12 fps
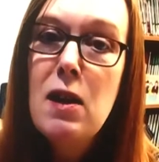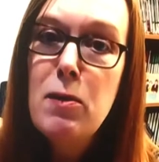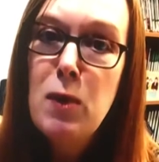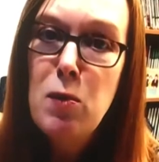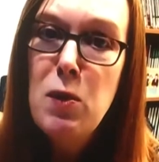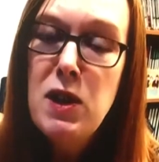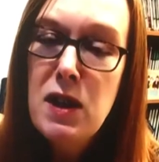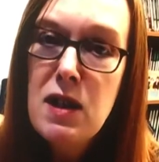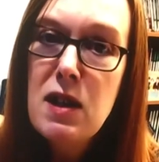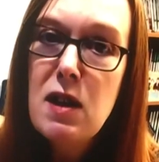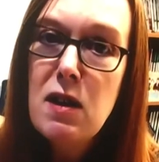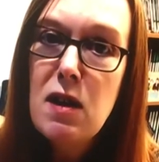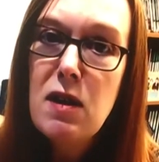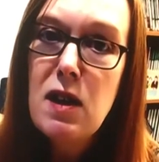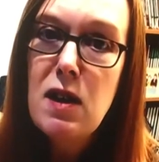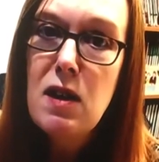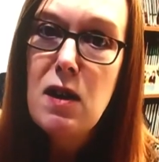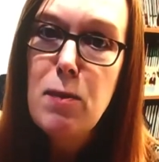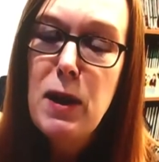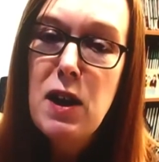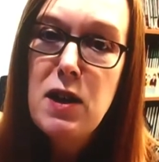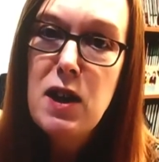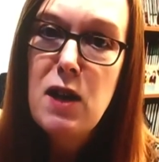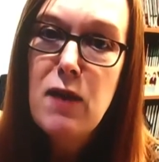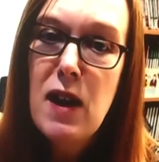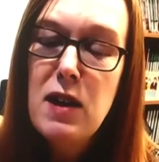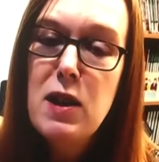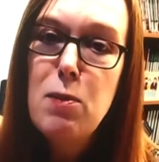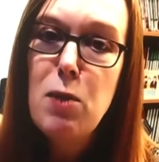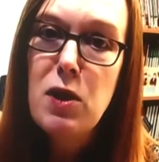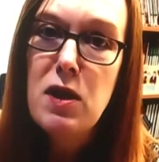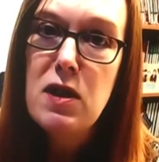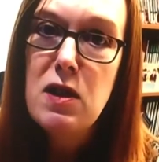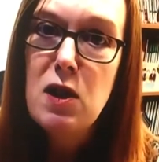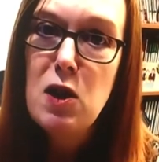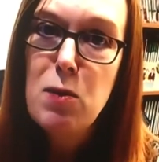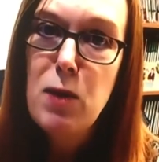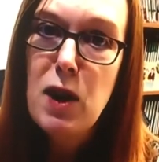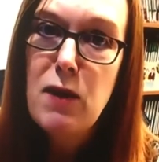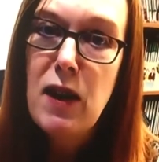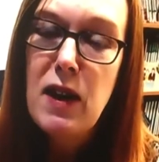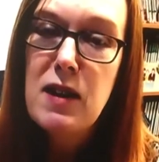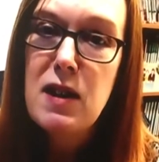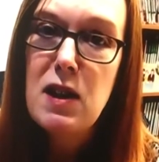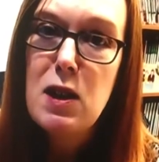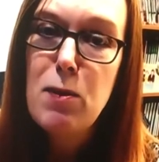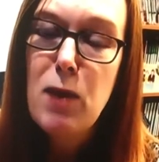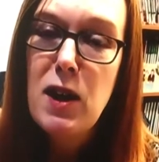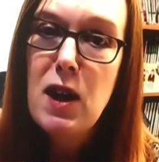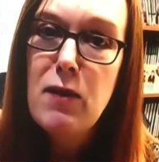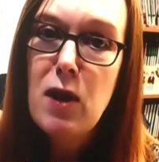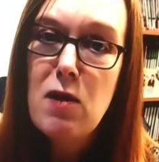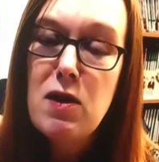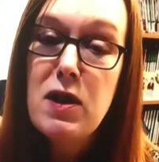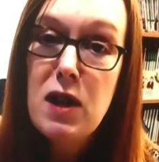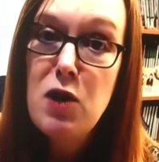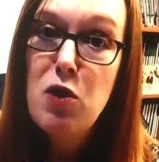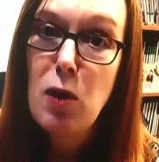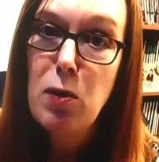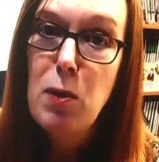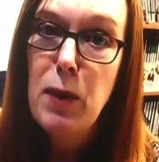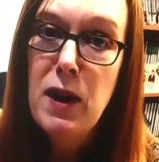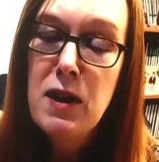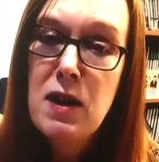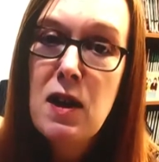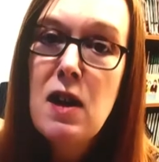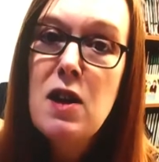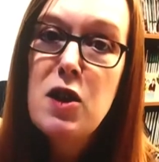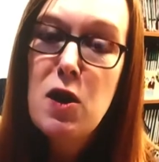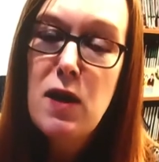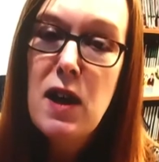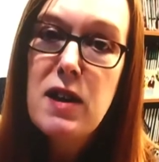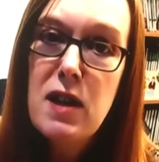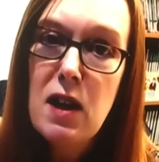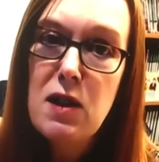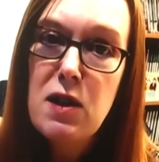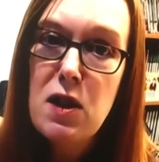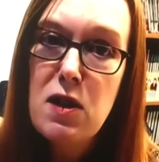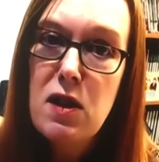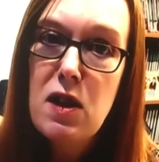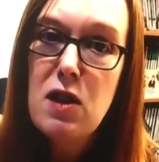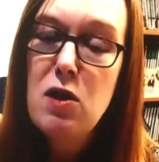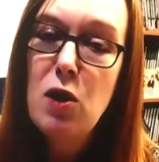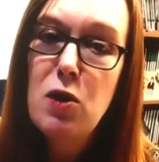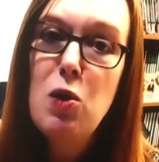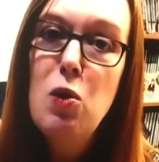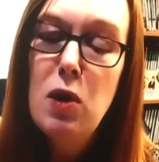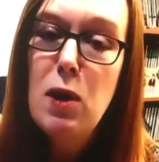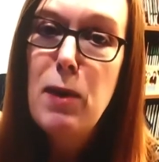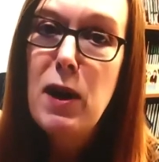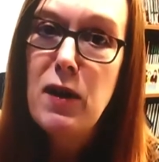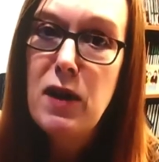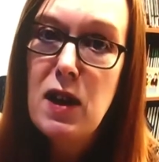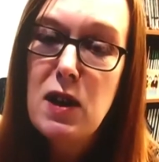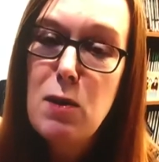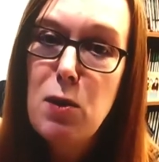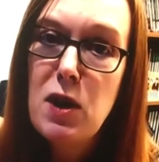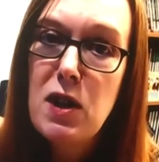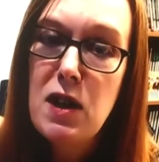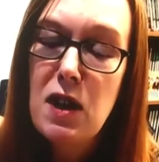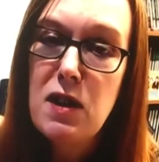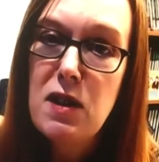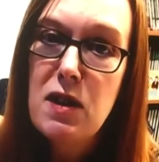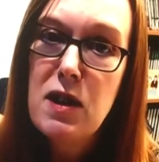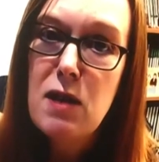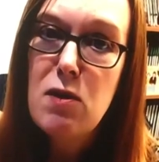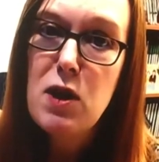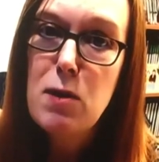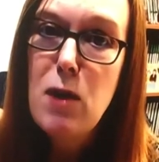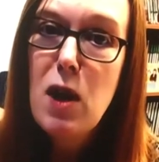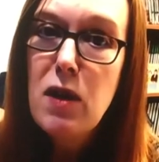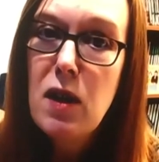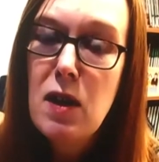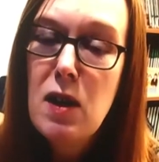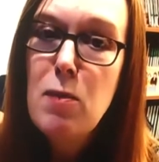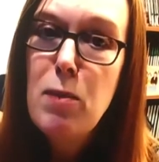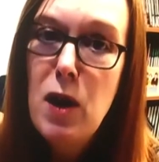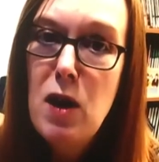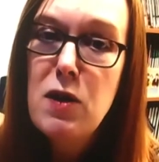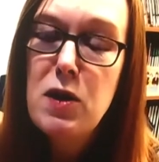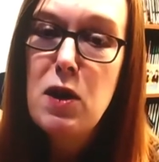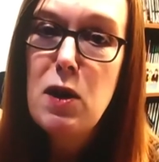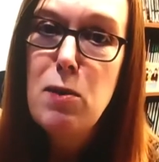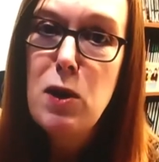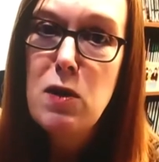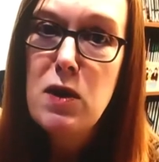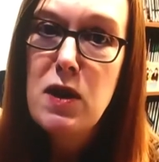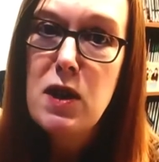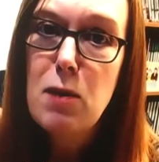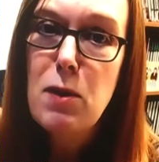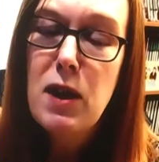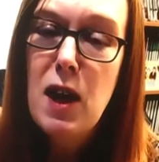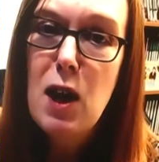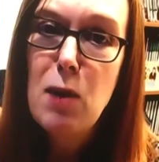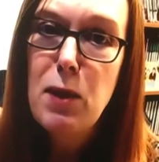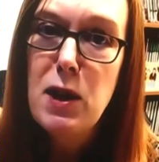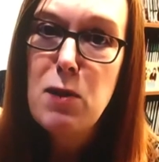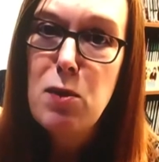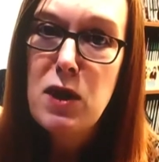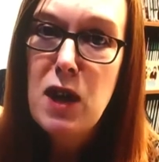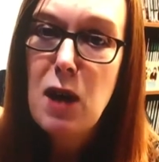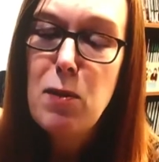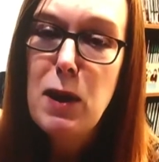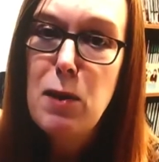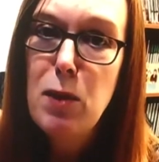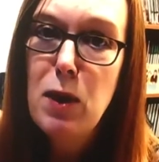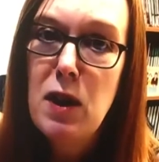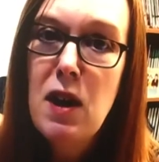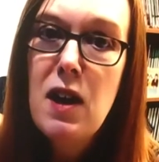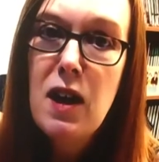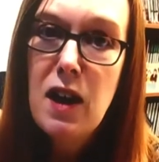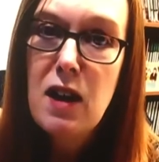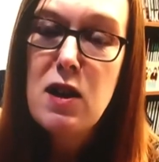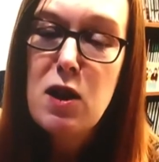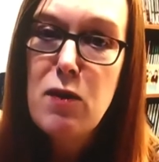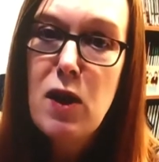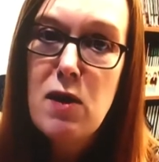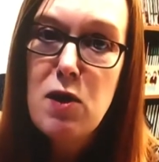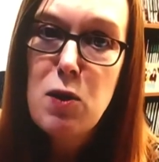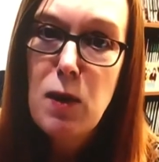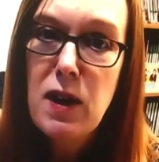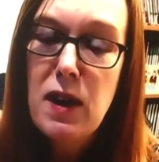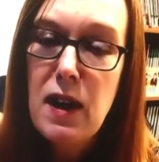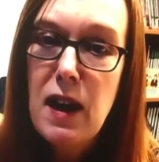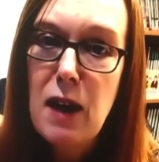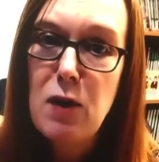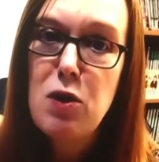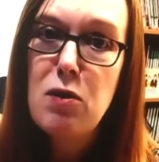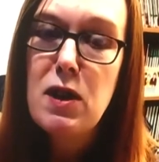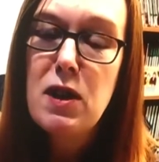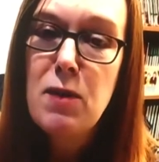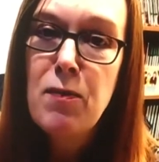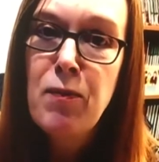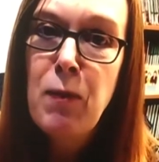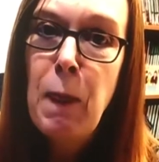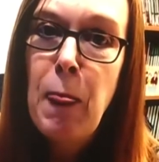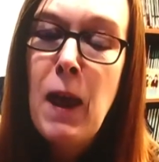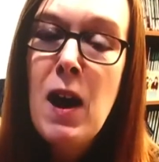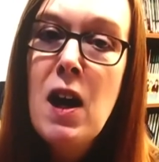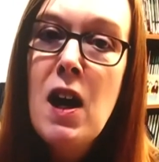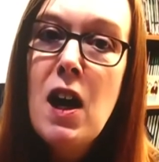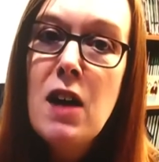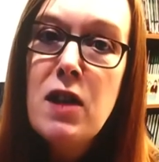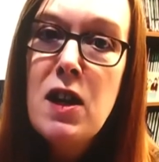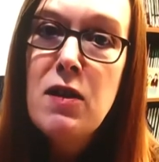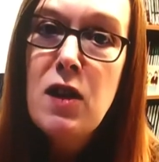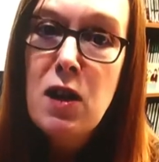But we did see that the ability of antibodies induced by the vaccine to bind that virus did drop a bit. So that tells us that it's not all about the antibody titers. There are some other parts of the immune system that are helping to protect people against the virus when they encounter it. And then the